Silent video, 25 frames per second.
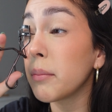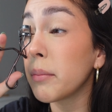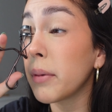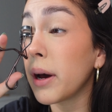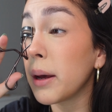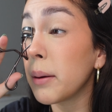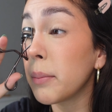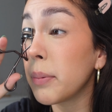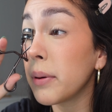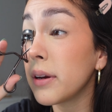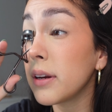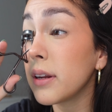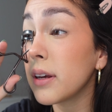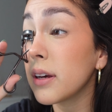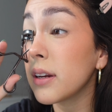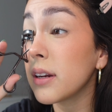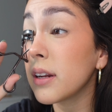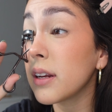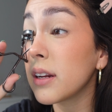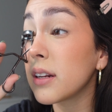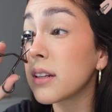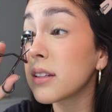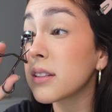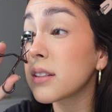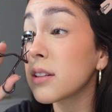my opinion,
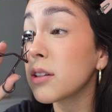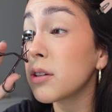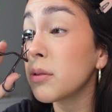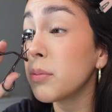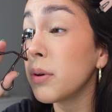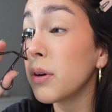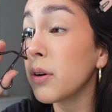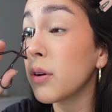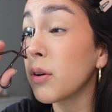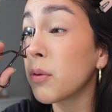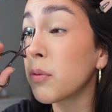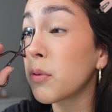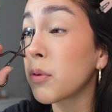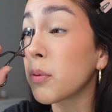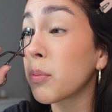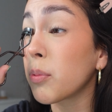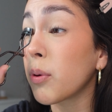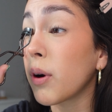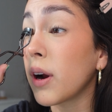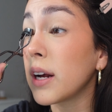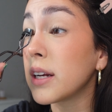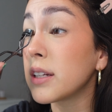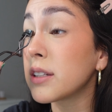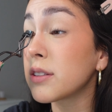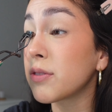it is a little bit
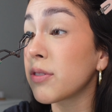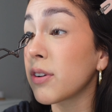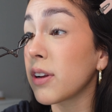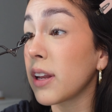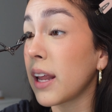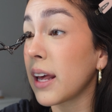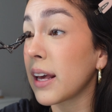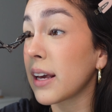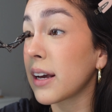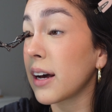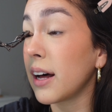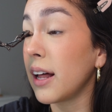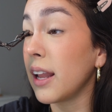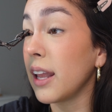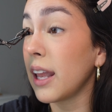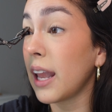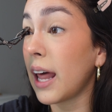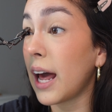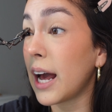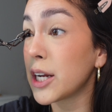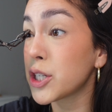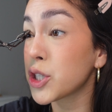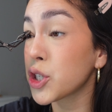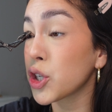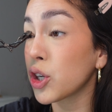overpriced for like a
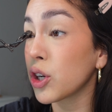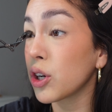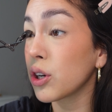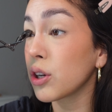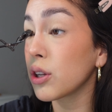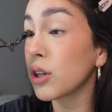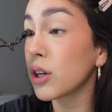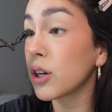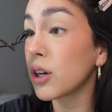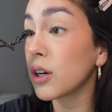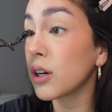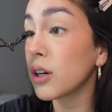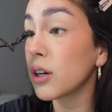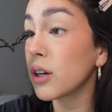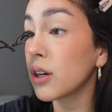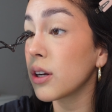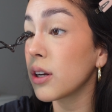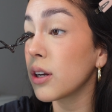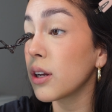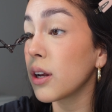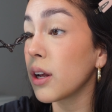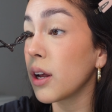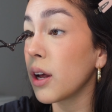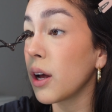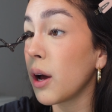lash curler,
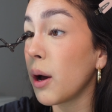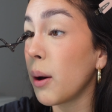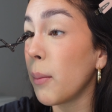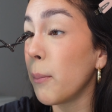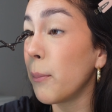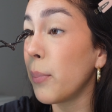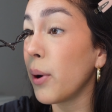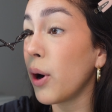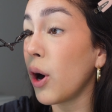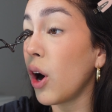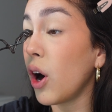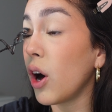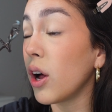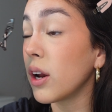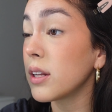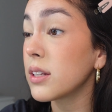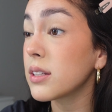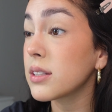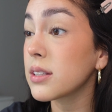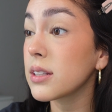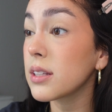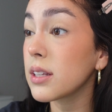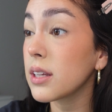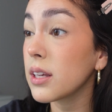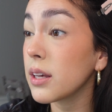but
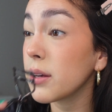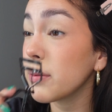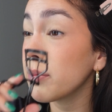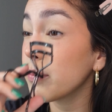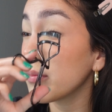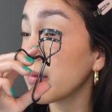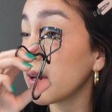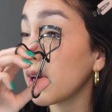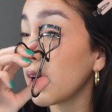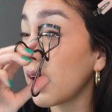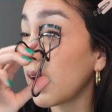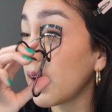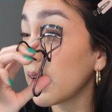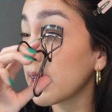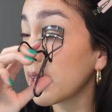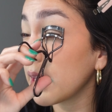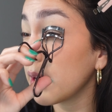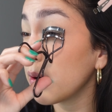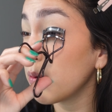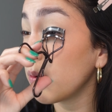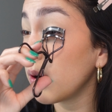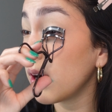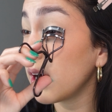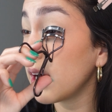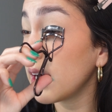honestly, I
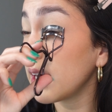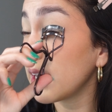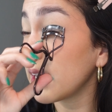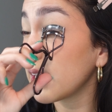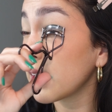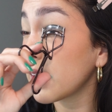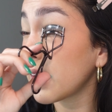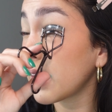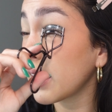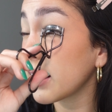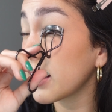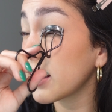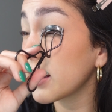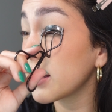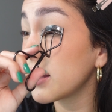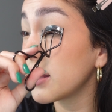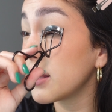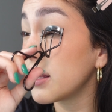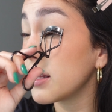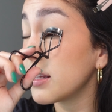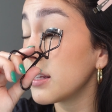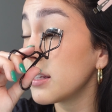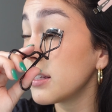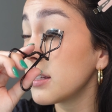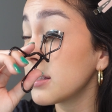get why. Like,
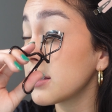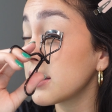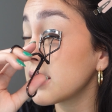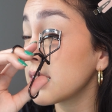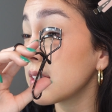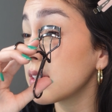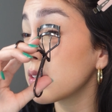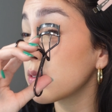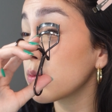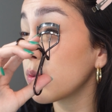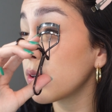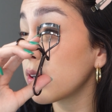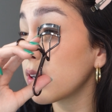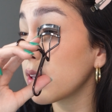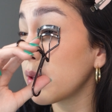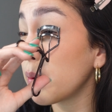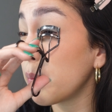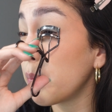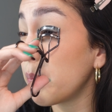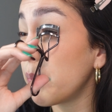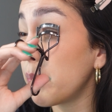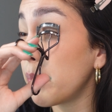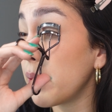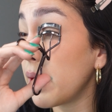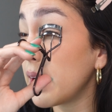this is one of the
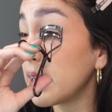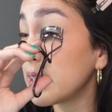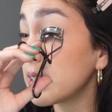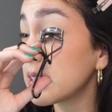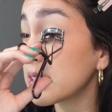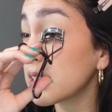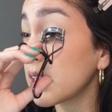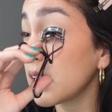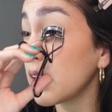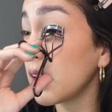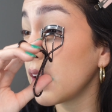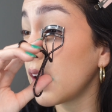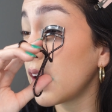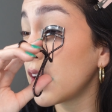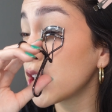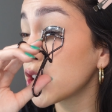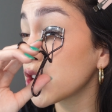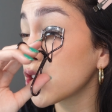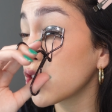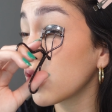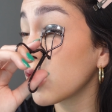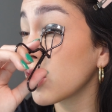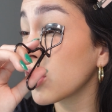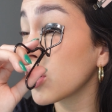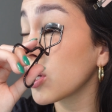best lash
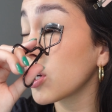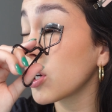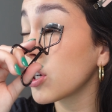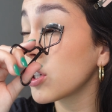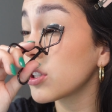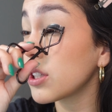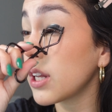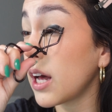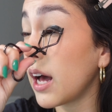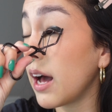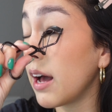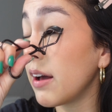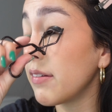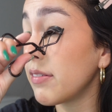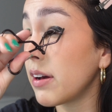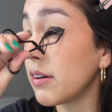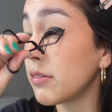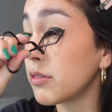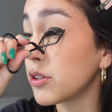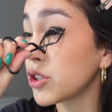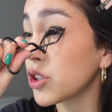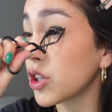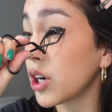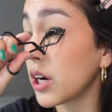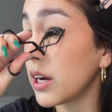curlers I've
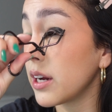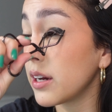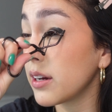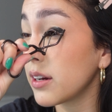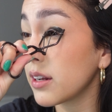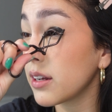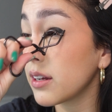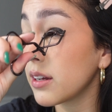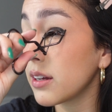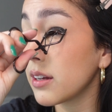ever tried.